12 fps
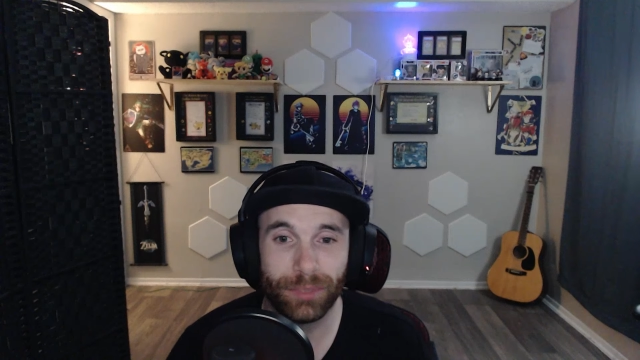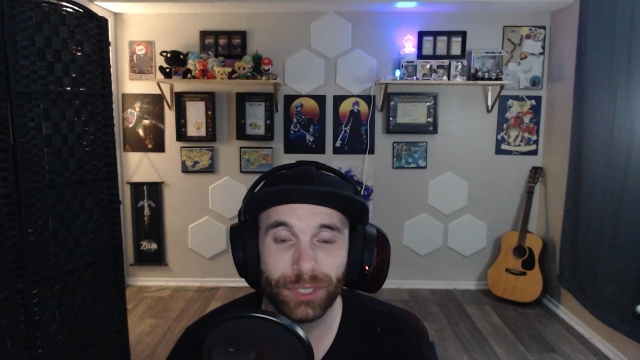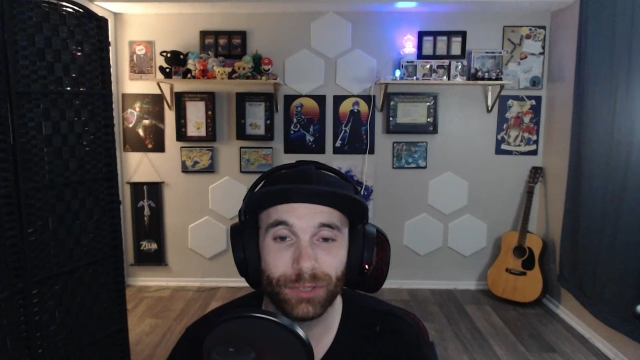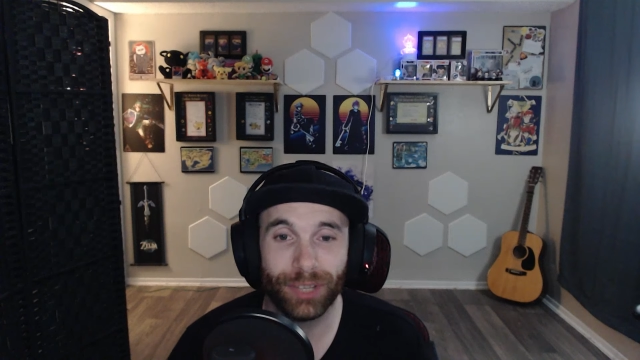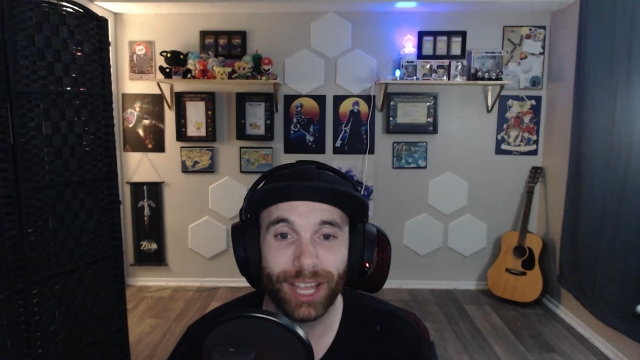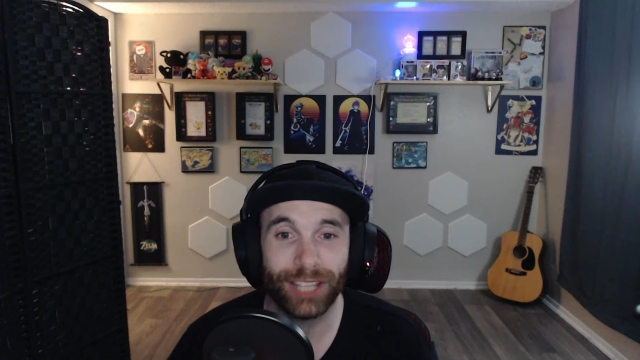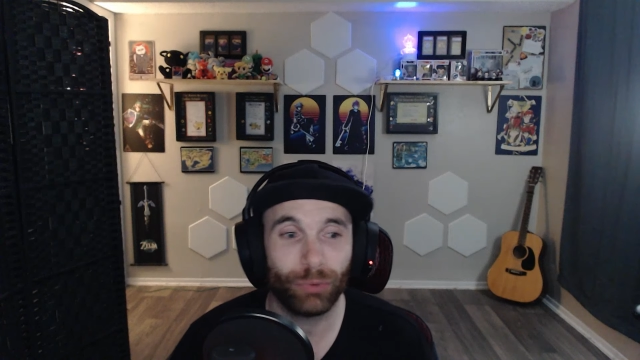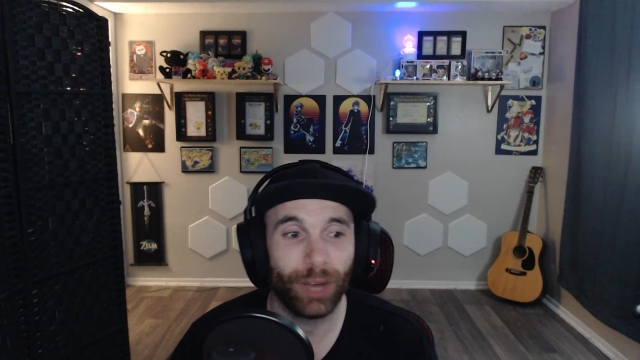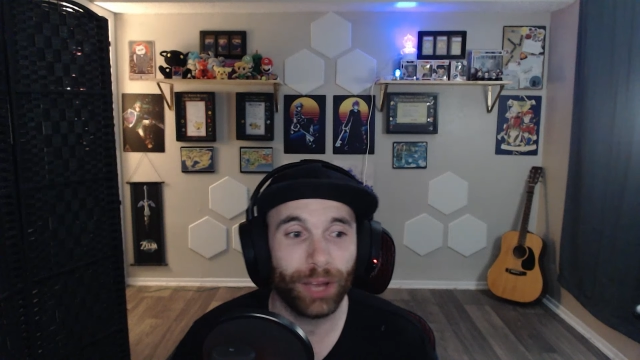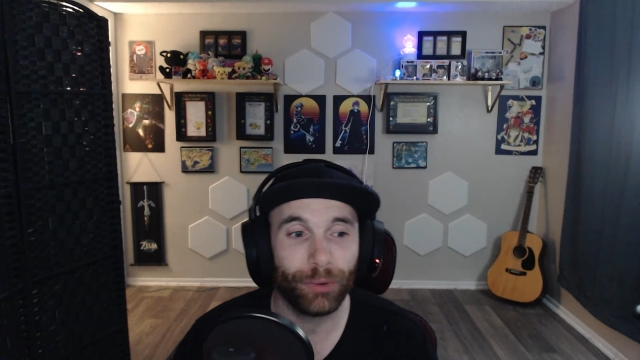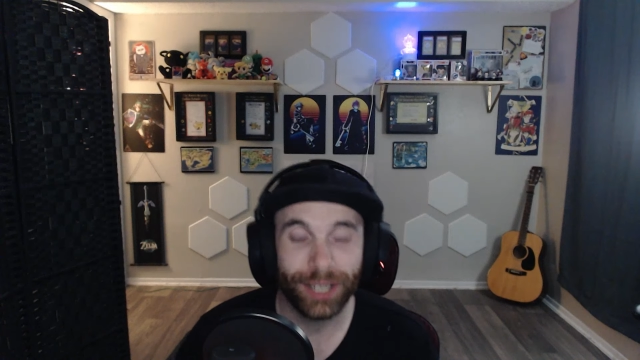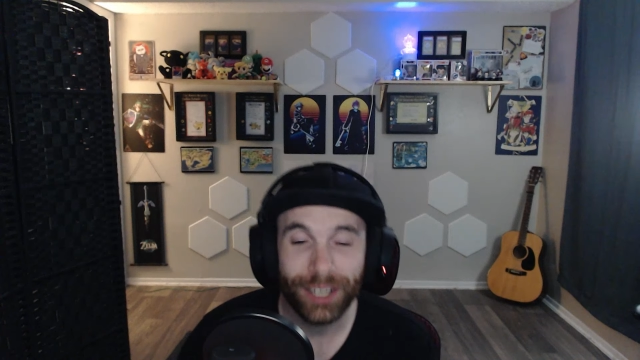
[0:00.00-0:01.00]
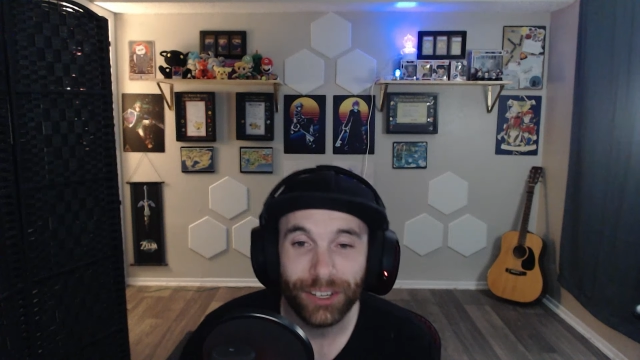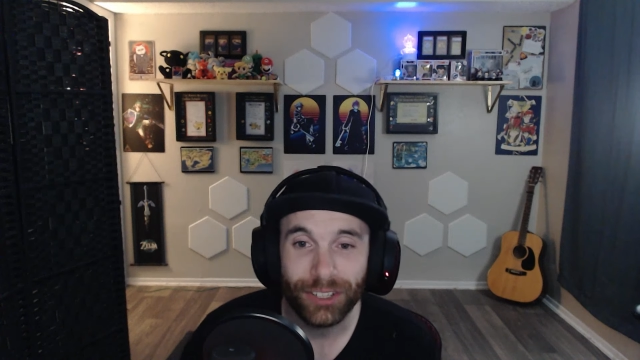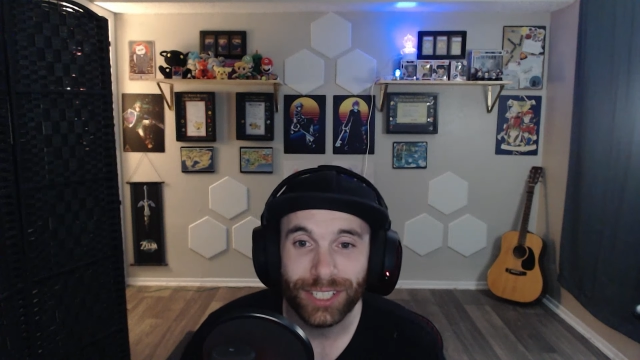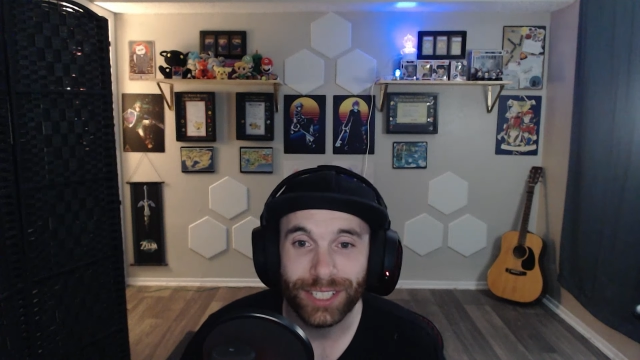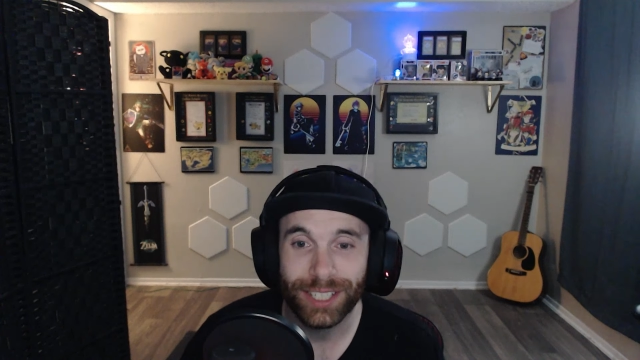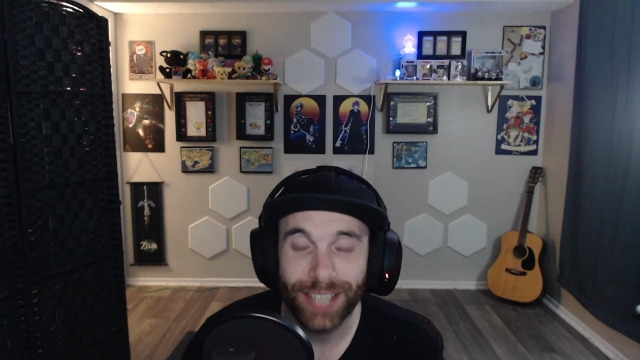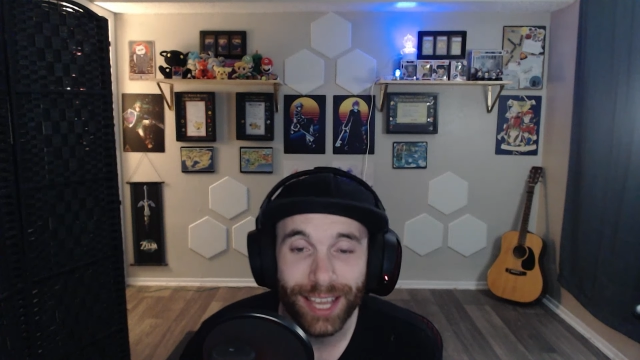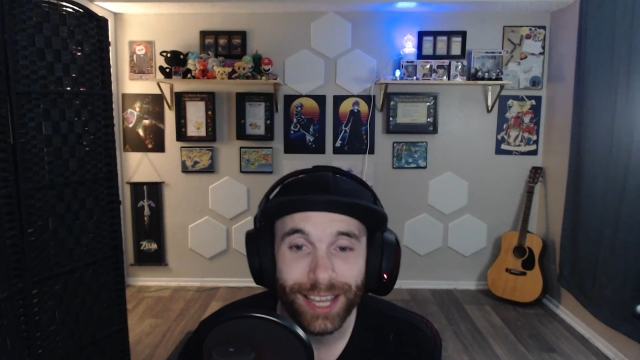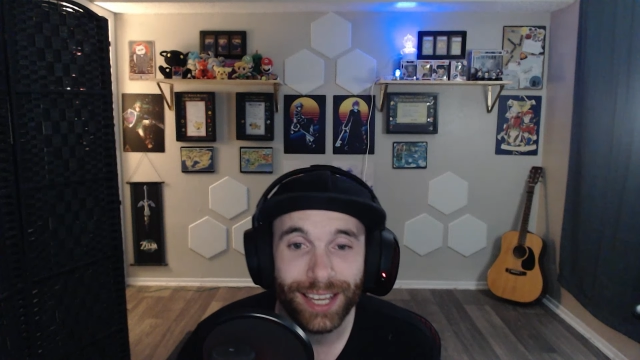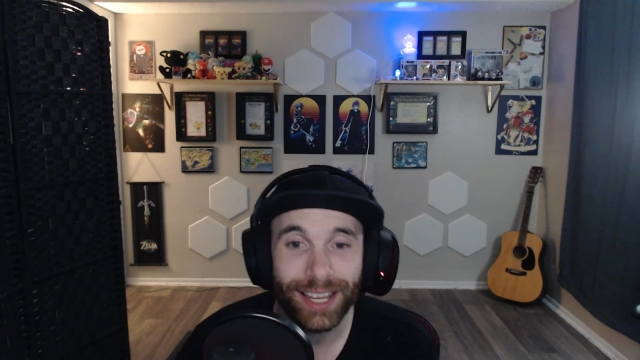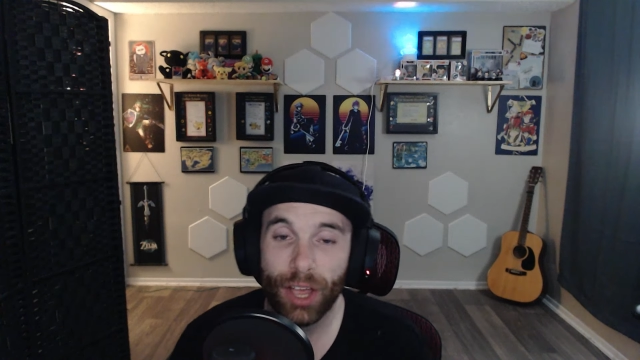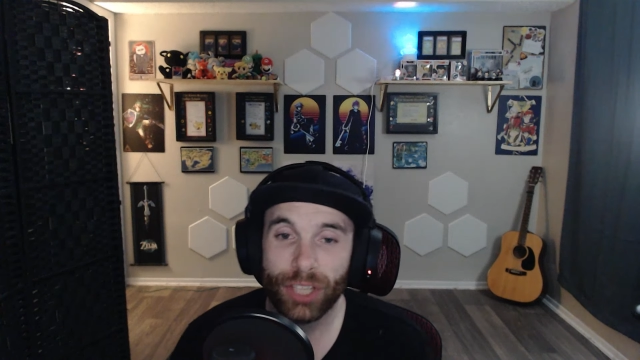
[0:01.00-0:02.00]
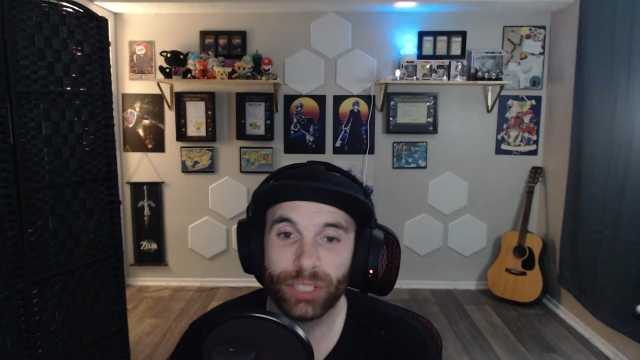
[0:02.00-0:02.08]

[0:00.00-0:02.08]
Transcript: so that's why we're here today.